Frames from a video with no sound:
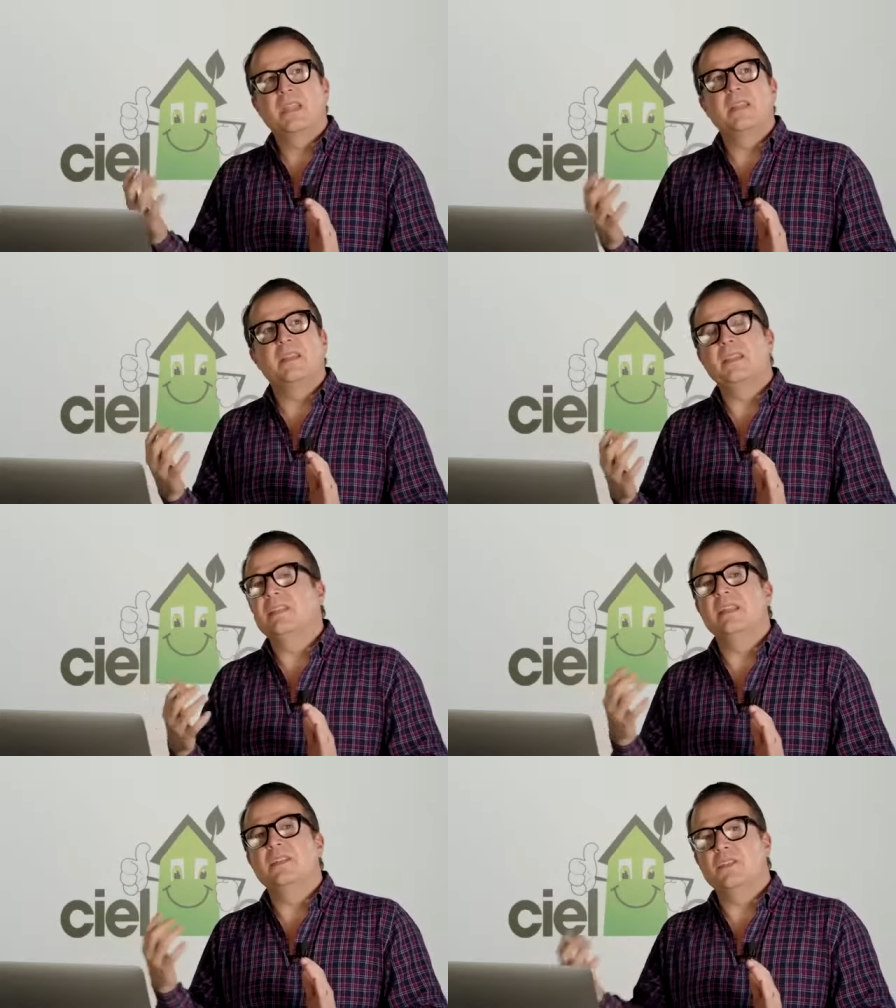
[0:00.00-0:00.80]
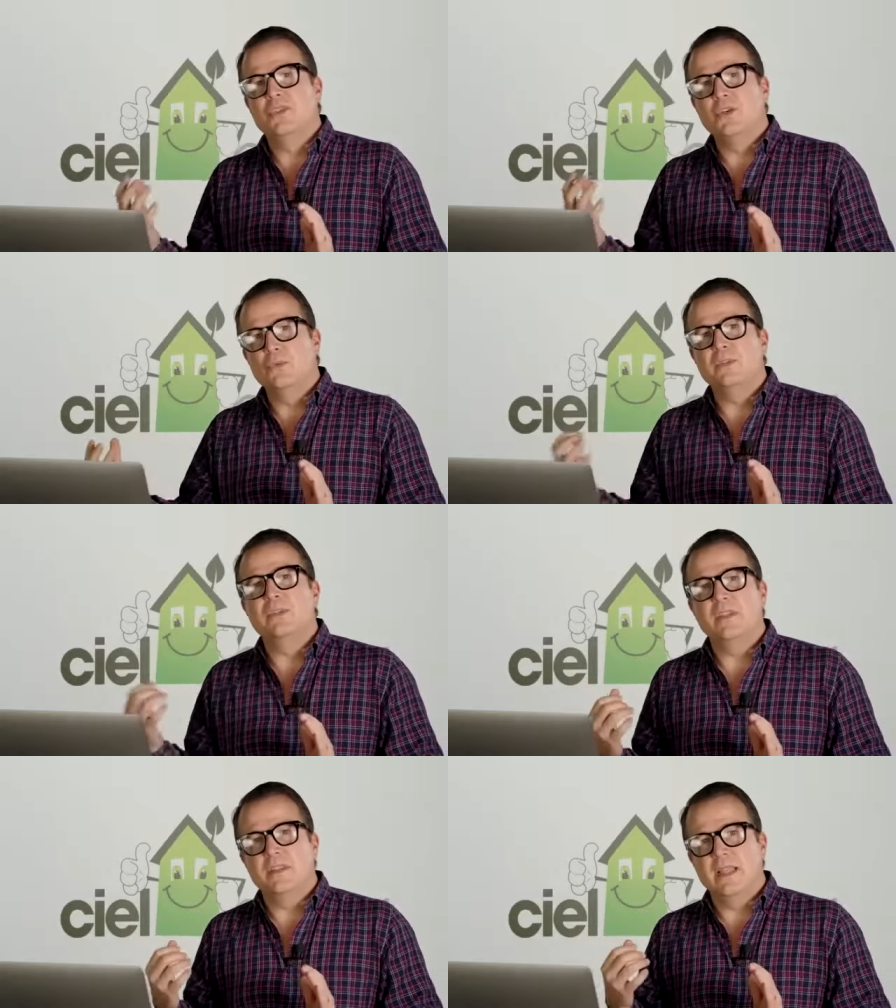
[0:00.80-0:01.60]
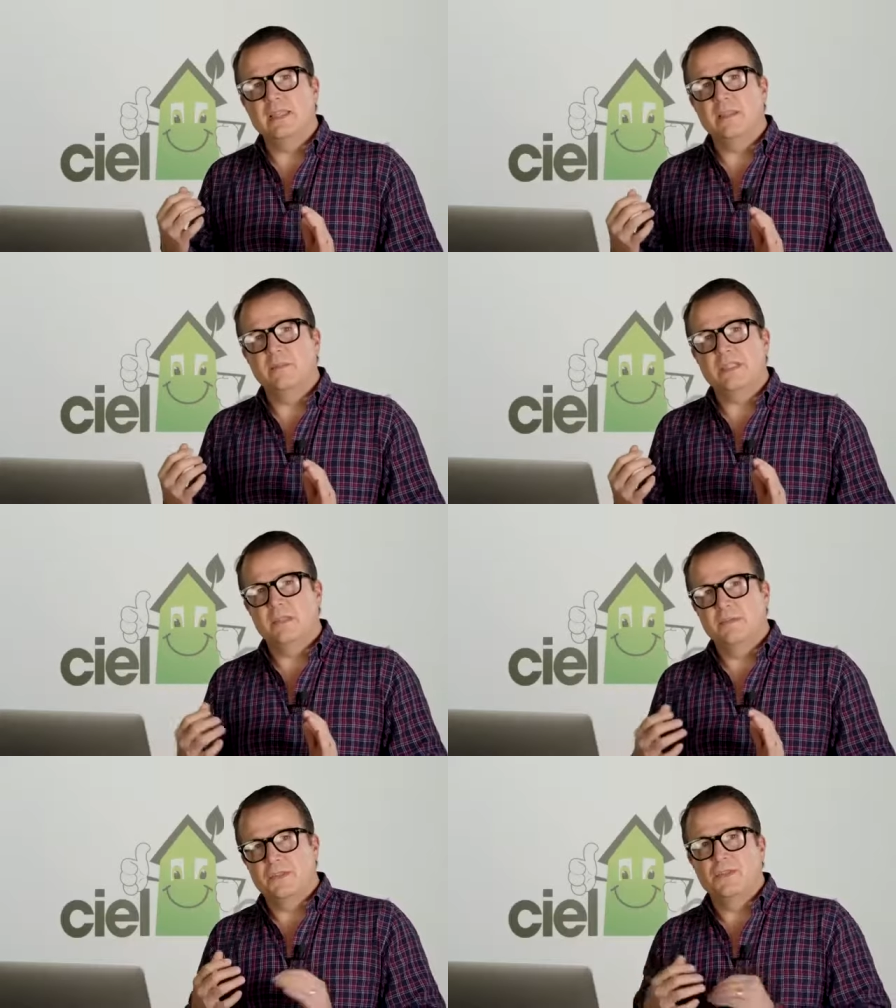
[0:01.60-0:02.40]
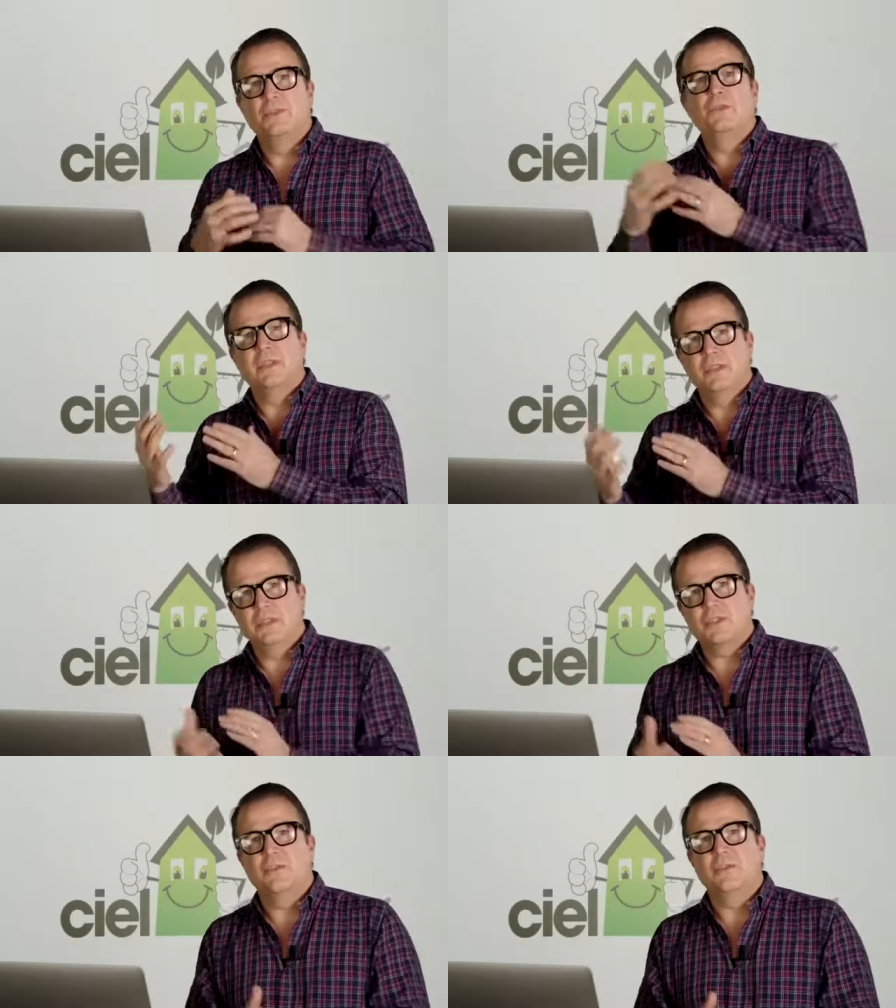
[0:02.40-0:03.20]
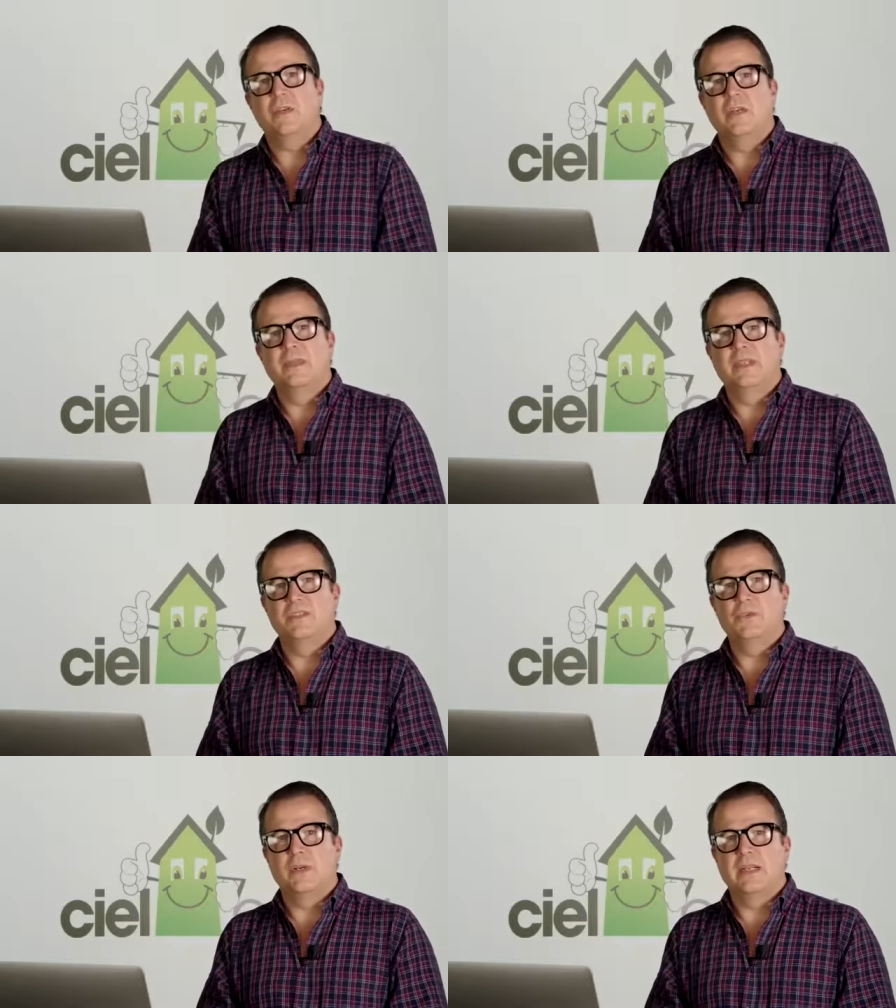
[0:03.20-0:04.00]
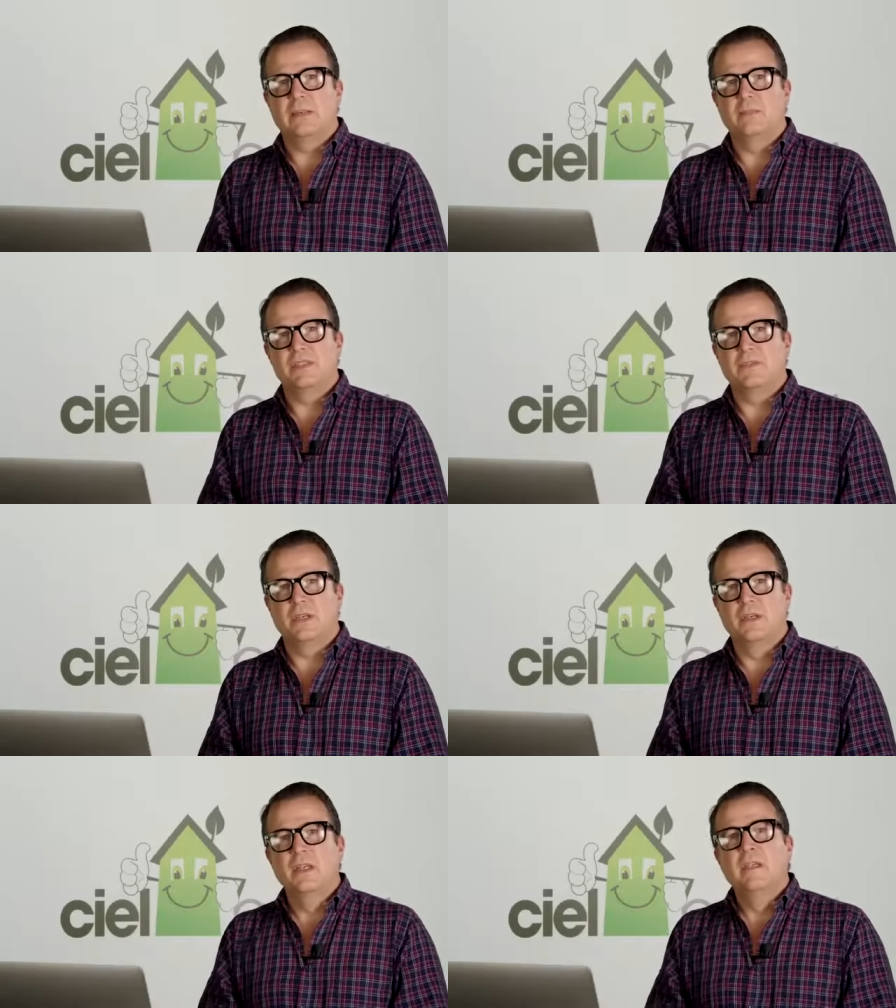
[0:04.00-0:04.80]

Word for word: the things that don't lend themselves to additional carbon into our atmosphere.